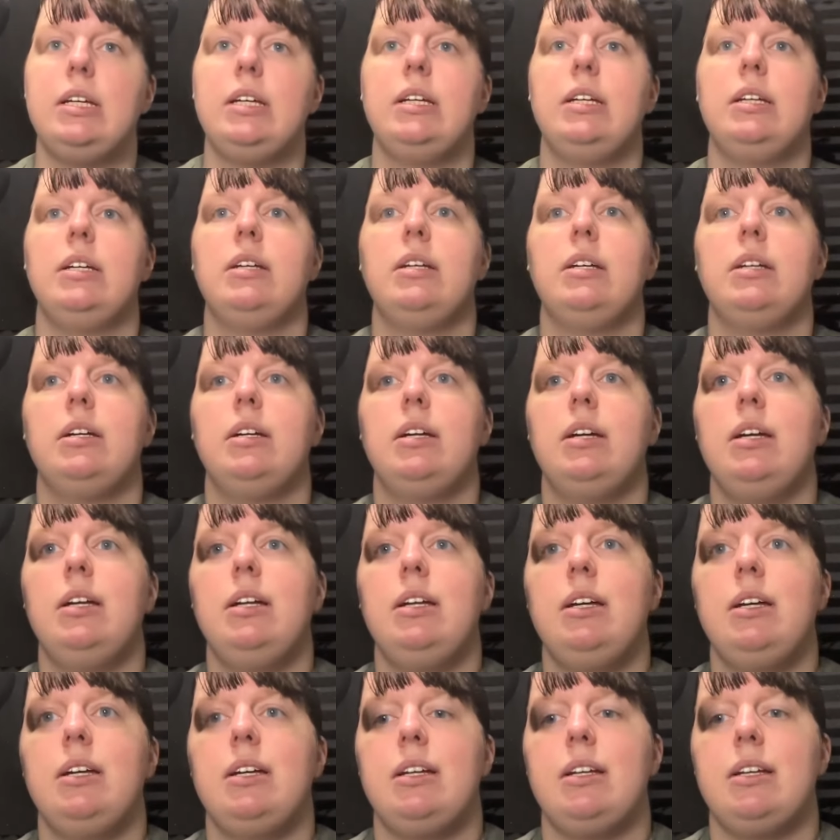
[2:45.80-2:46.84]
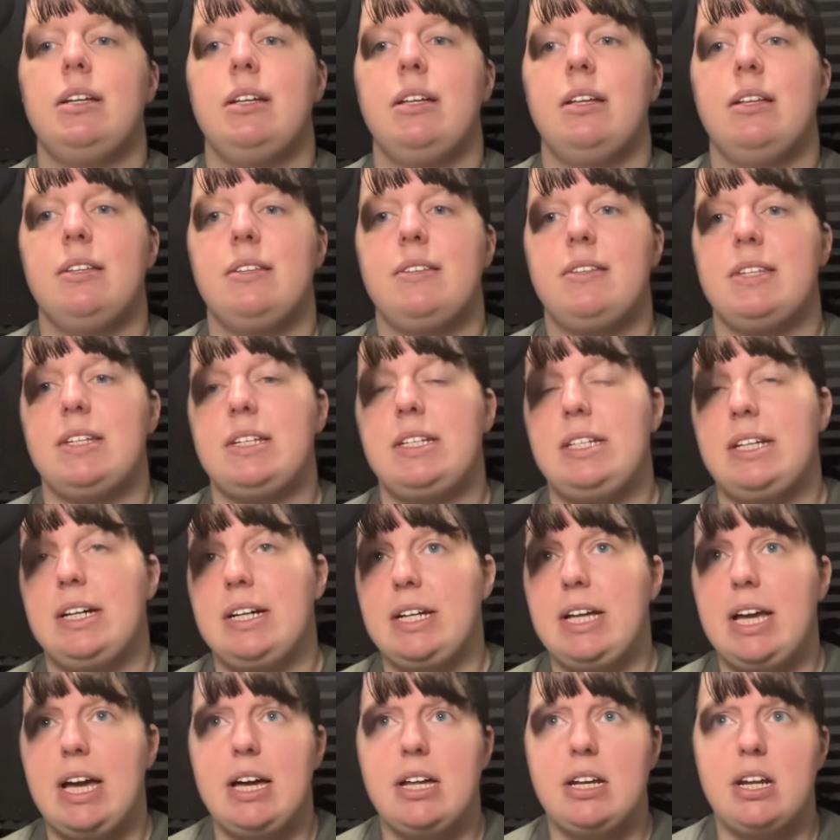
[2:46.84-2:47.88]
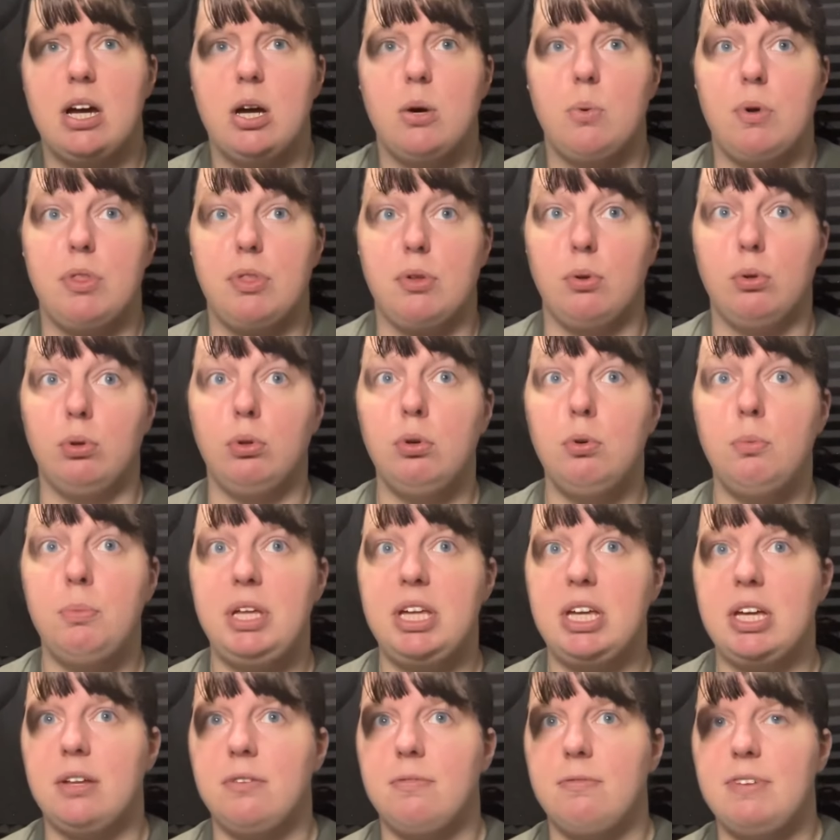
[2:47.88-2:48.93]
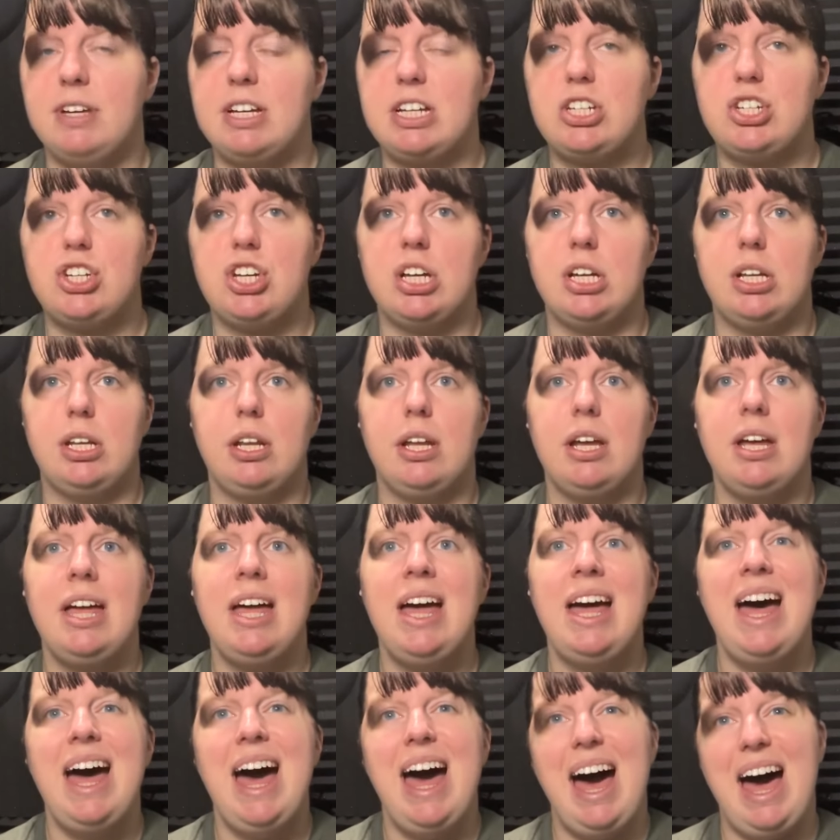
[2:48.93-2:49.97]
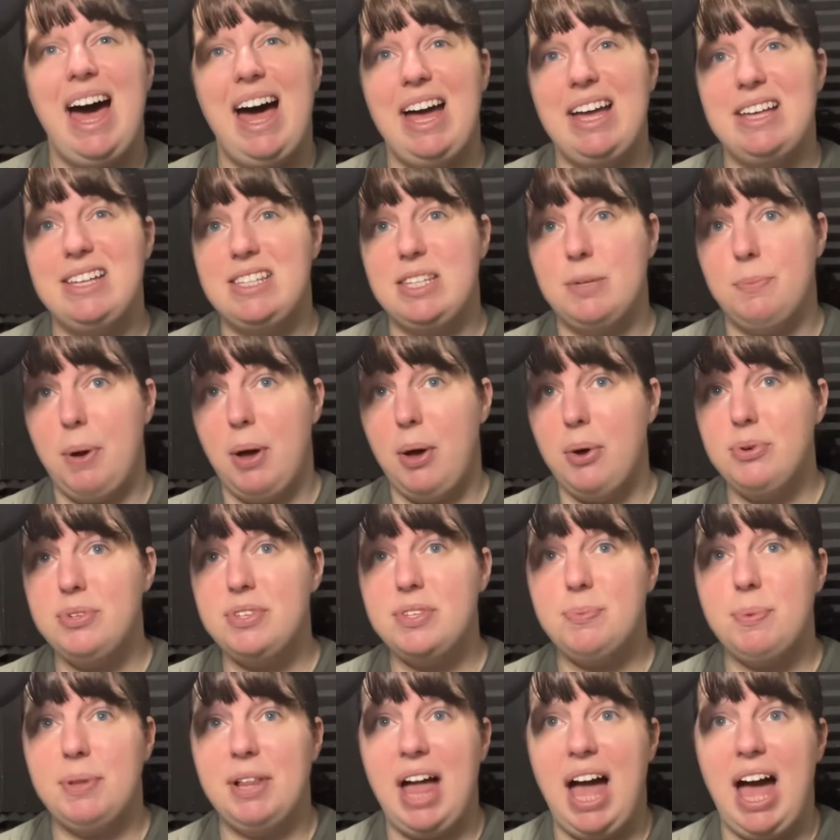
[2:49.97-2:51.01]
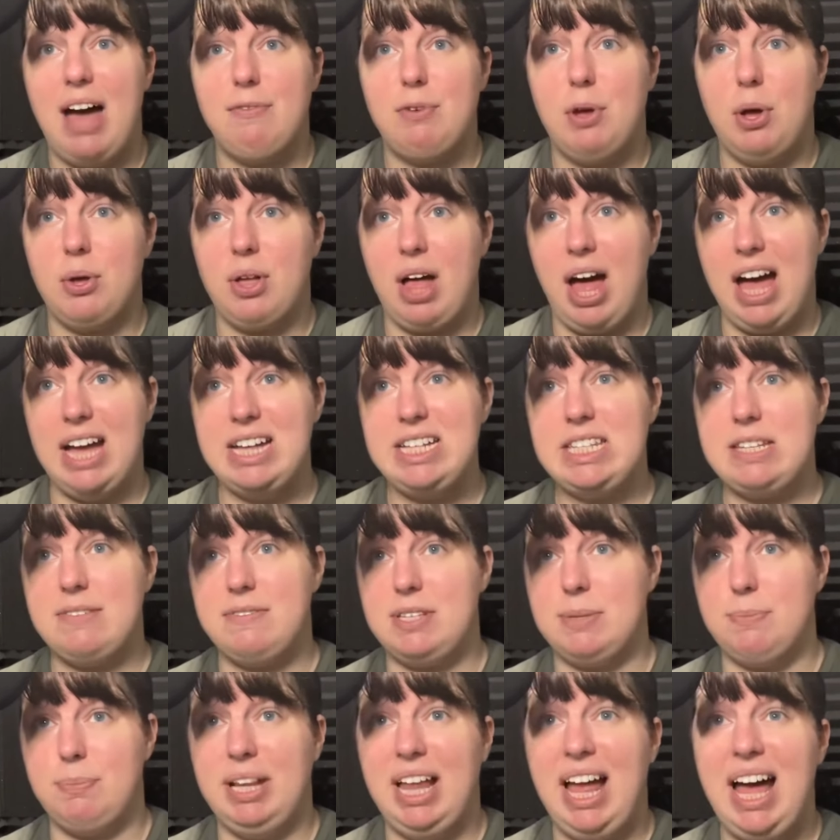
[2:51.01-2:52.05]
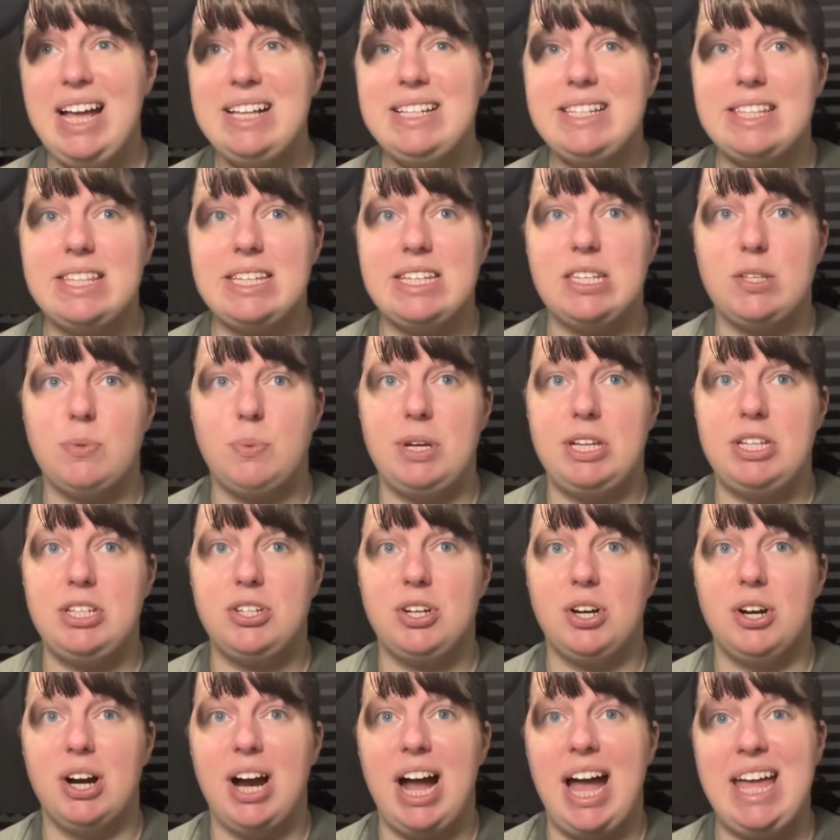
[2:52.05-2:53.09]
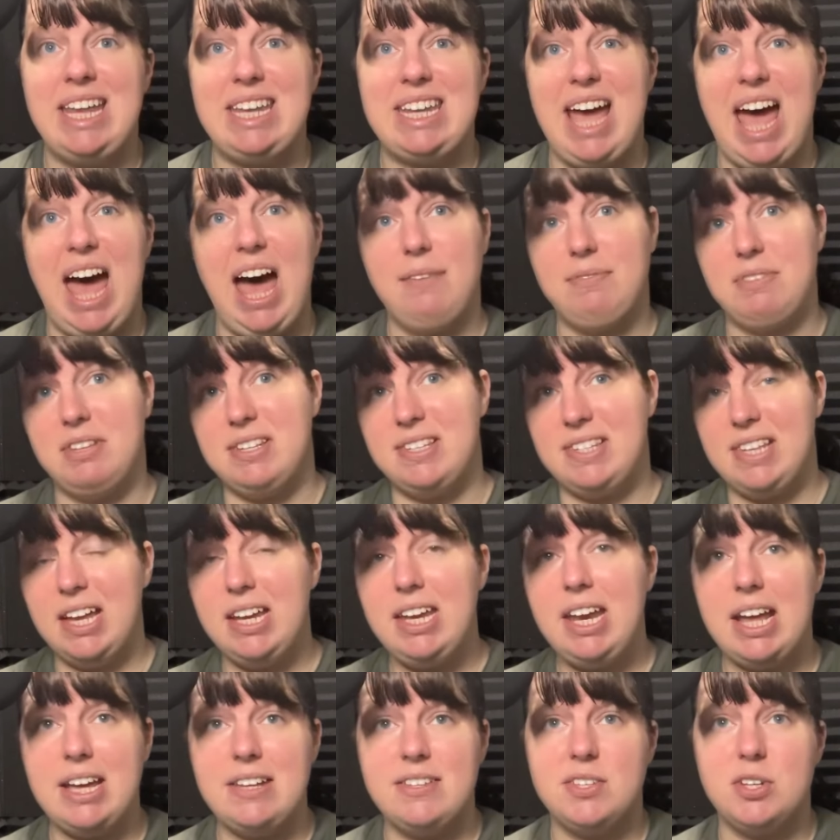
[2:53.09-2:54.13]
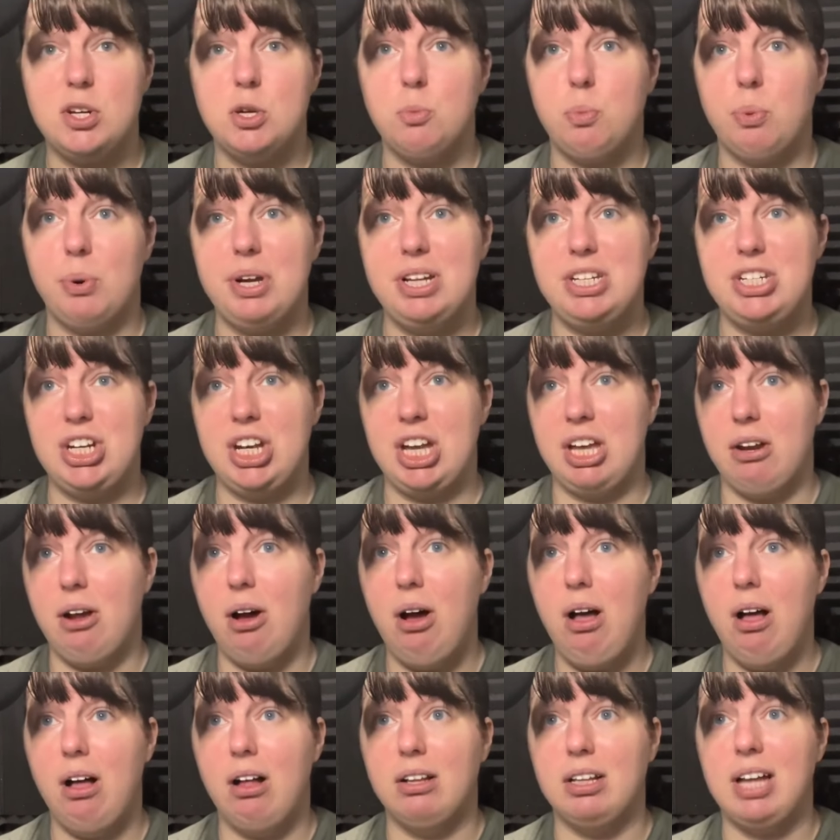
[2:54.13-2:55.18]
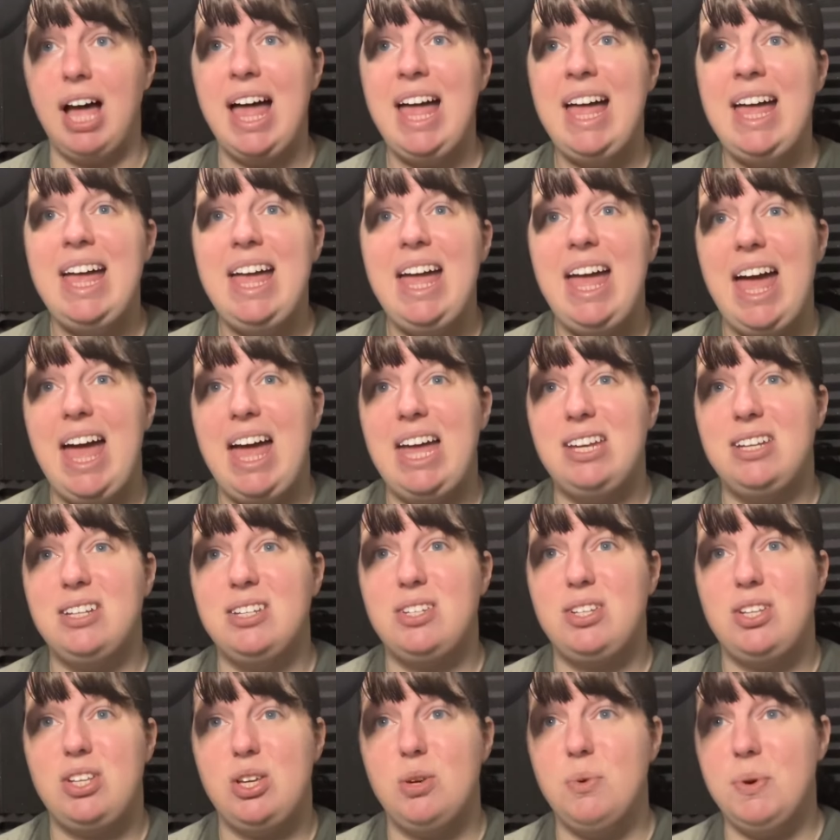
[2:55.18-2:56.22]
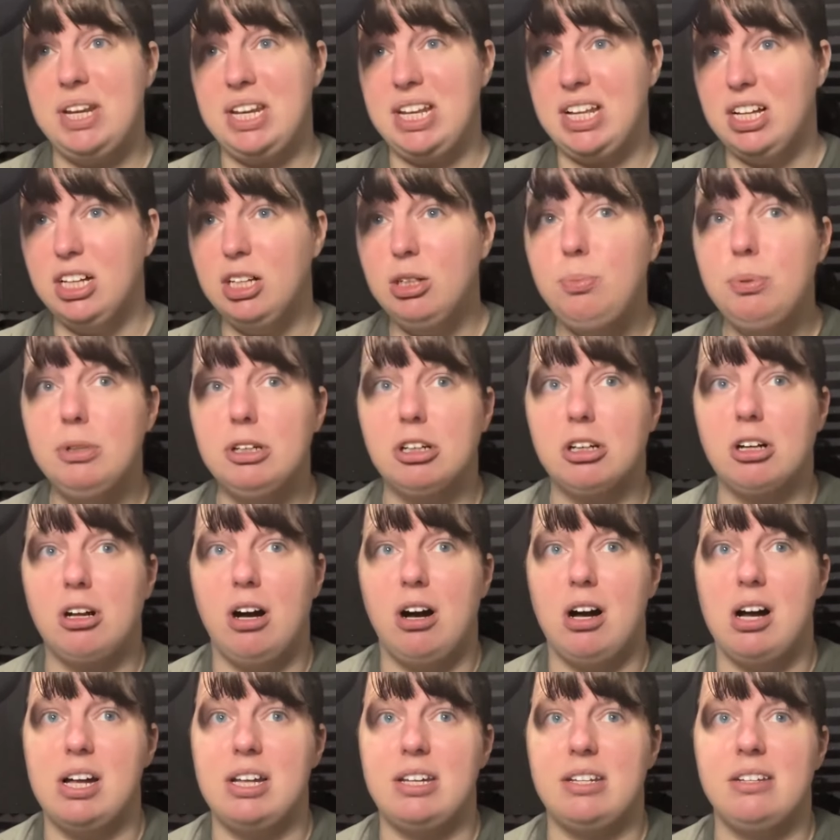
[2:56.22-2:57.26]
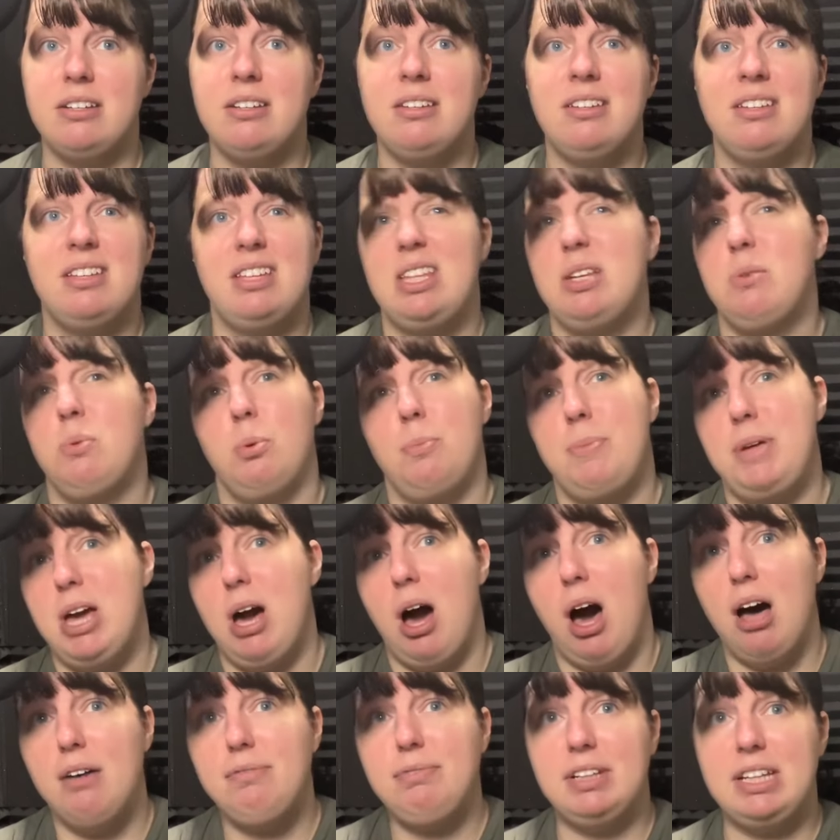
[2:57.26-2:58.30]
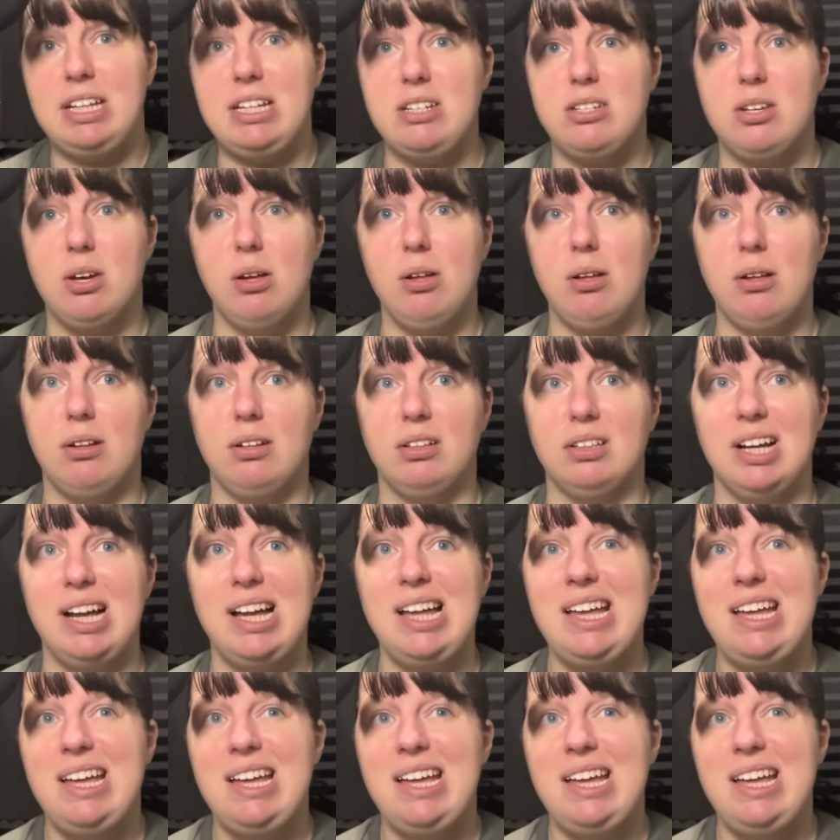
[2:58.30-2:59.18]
Mr. Allan, said Diana with gloomy conviction. I suppose we'll have all kinds of supplies this winter, and half the Sundays no preaching at all, and you and Gilbert gone. It will be awfully dull.